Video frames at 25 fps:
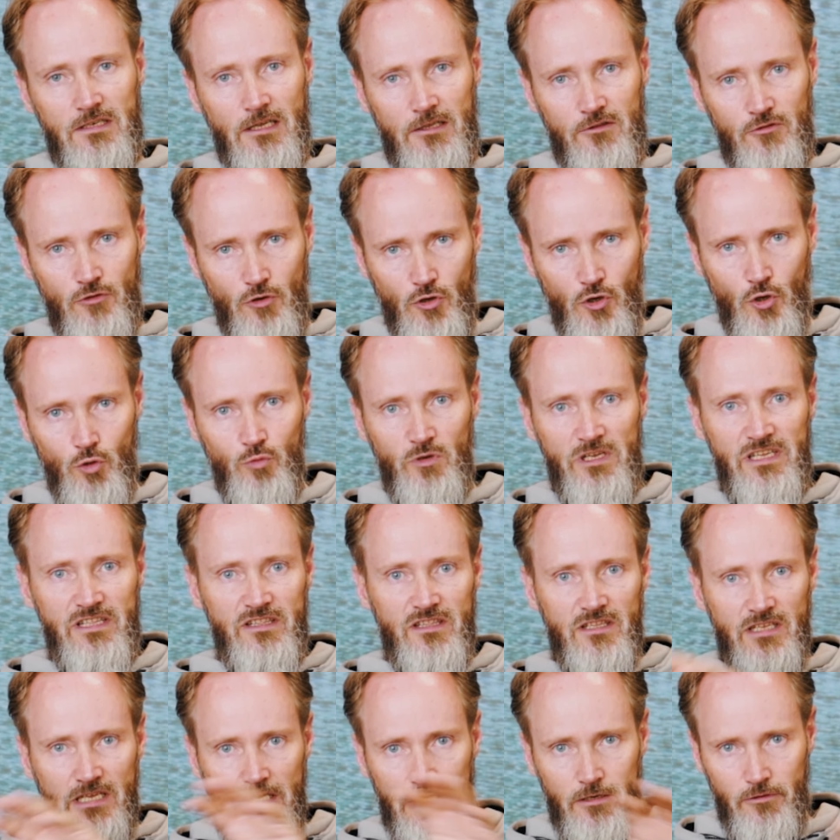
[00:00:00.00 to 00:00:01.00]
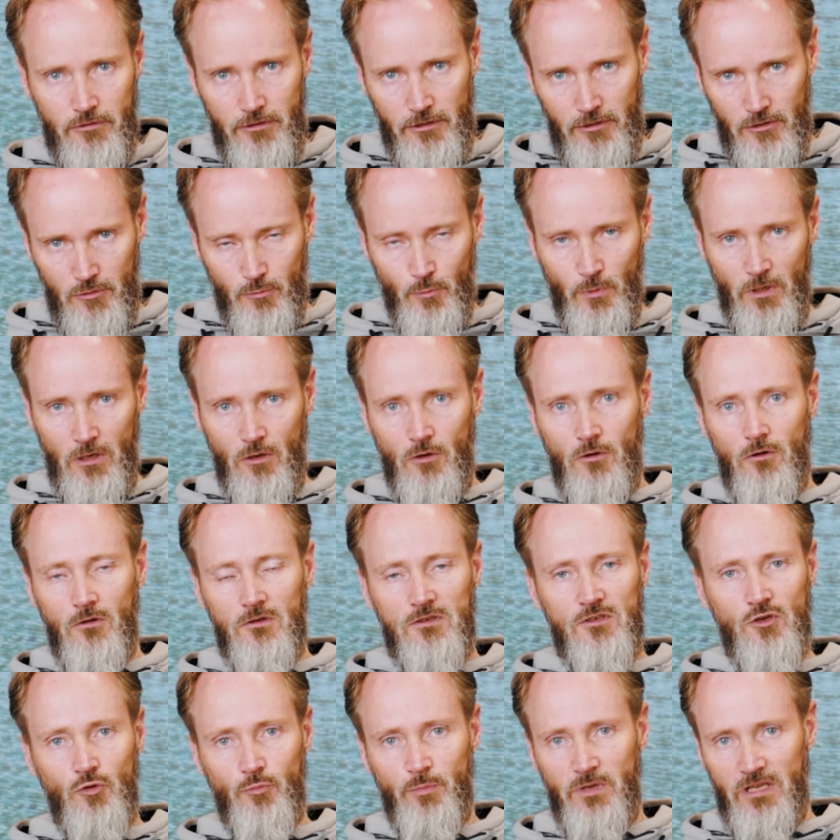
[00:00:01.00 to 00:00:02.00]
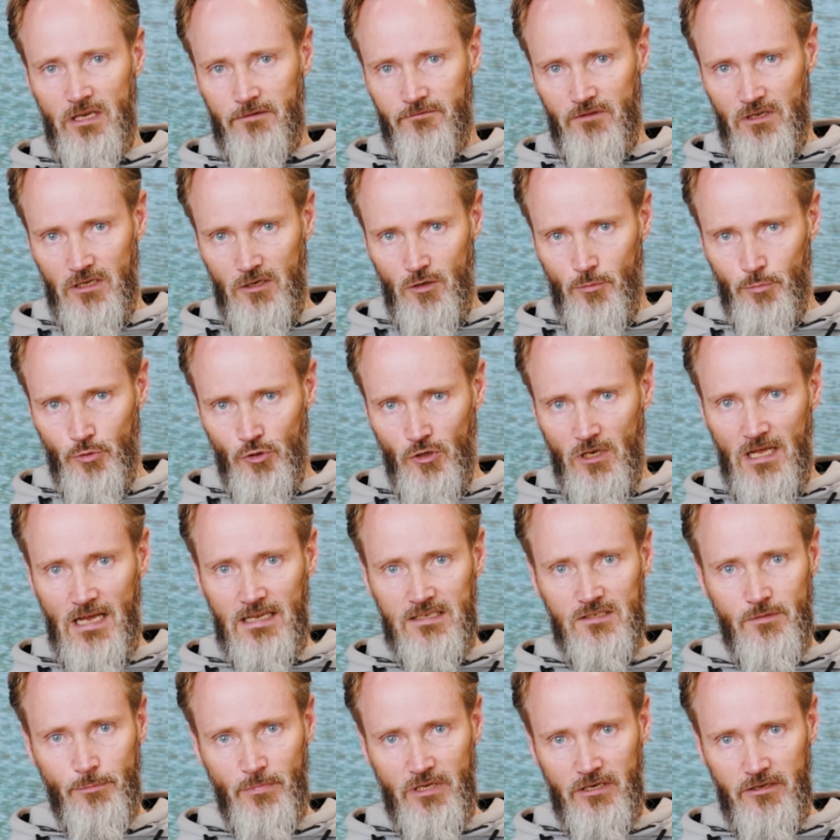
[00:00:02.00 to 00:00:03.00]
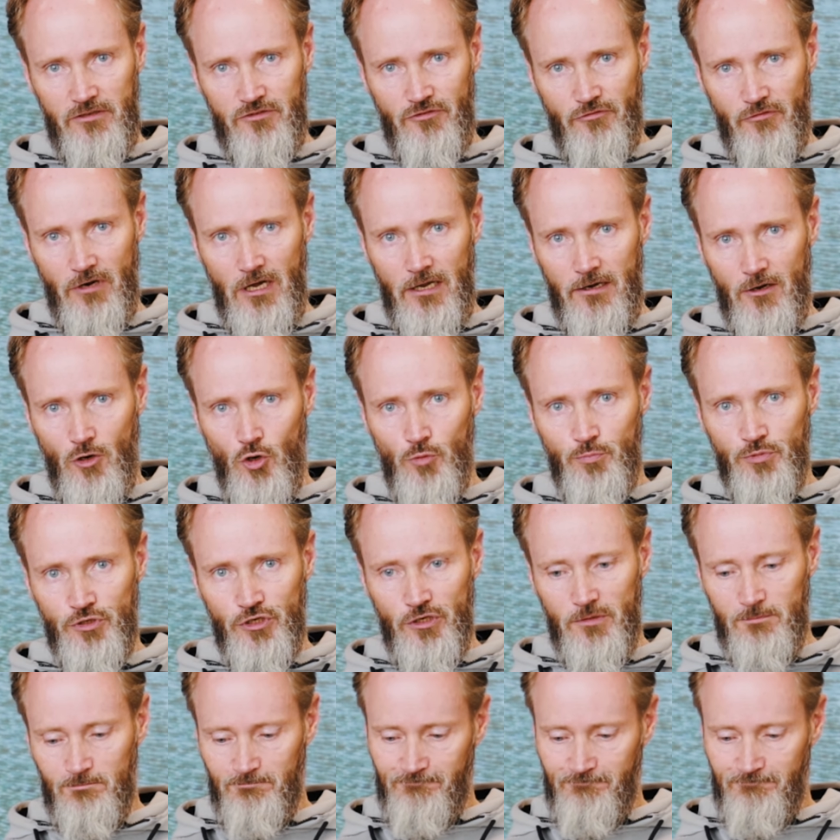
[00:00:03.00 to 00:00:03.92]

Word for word: that the whole interior will also be available as a Mediterrana option.